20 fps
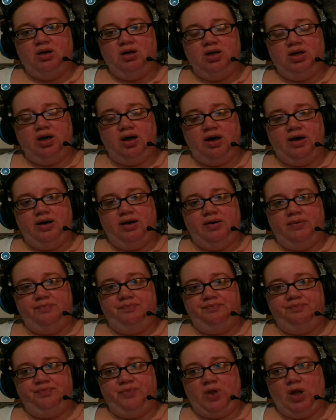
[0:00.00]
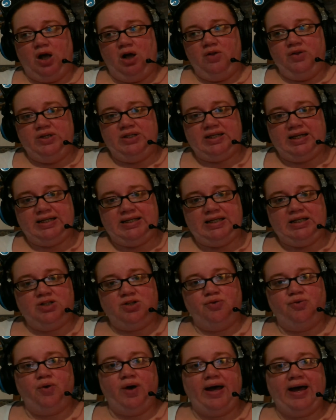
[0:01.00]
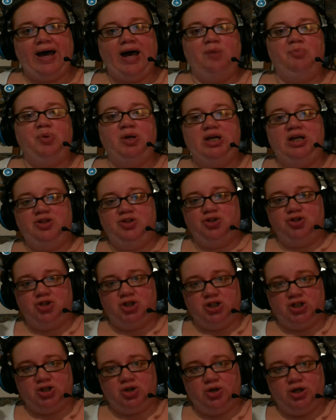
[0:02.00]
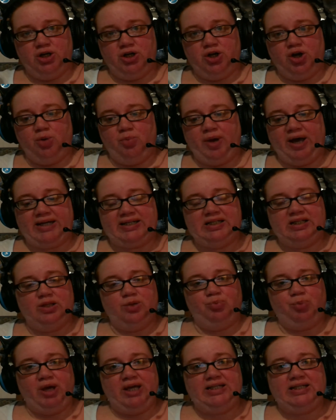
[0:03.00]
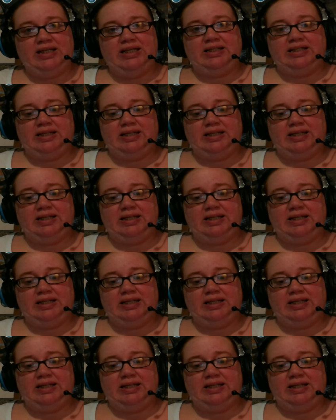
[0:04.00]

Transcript: all these ideas of what happened, and they're just going to go back to the basics